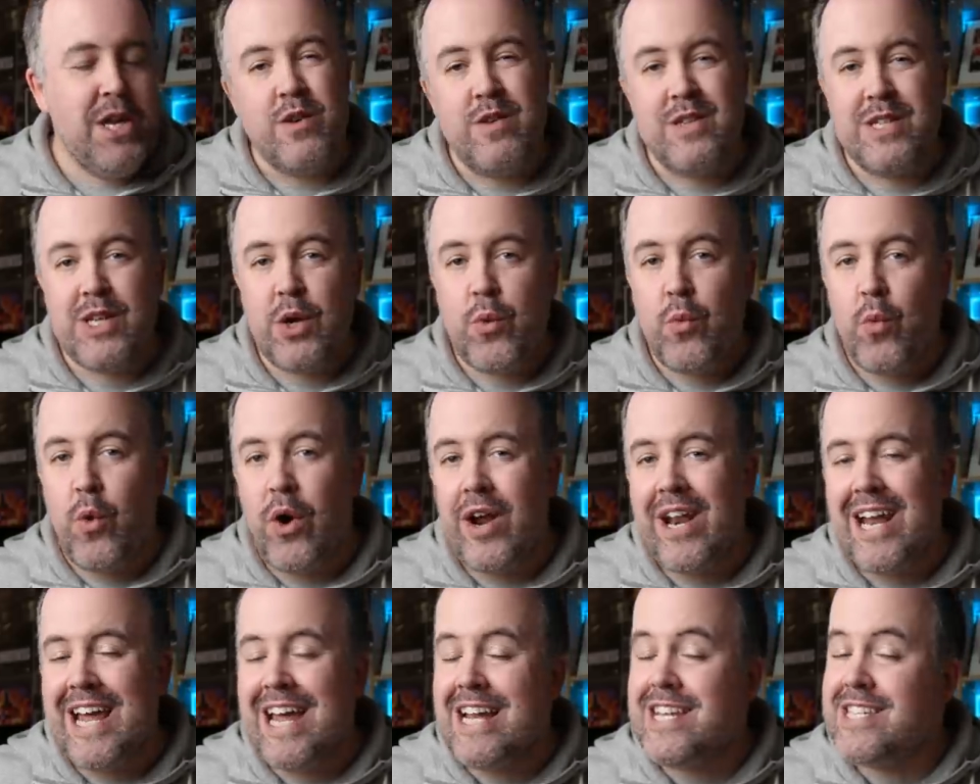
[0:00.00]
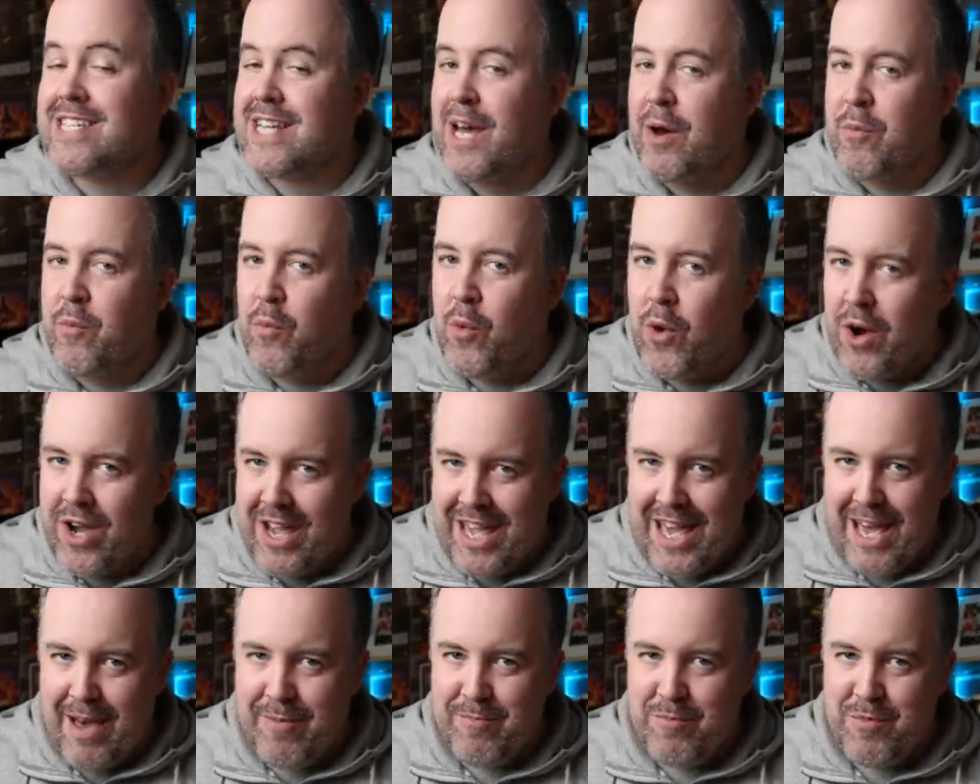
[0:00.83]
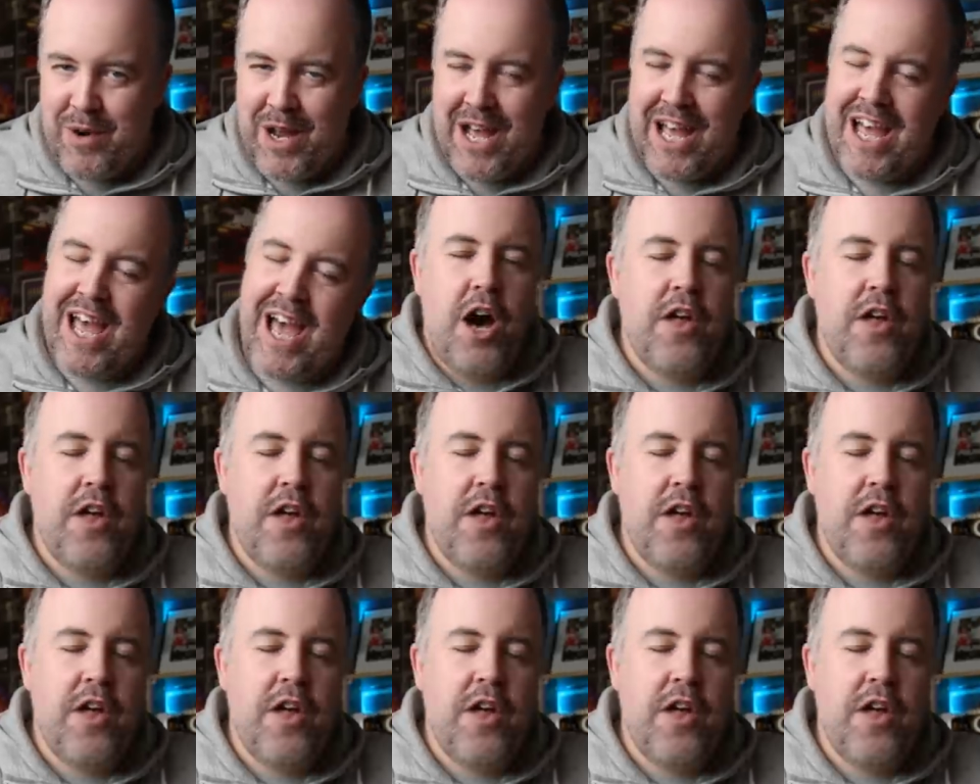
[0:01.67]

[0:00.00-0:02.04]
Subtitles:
using one lens and one camera.